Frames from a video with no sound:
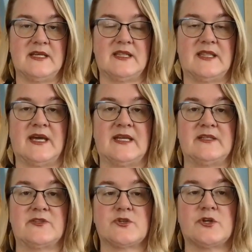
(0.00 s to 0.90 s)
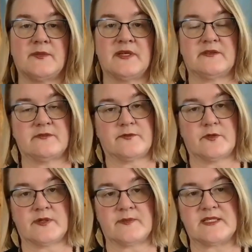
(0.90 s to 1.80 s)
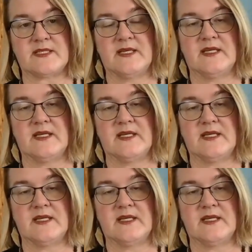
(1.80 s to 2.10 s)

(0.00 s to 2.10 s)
that is trauma informed,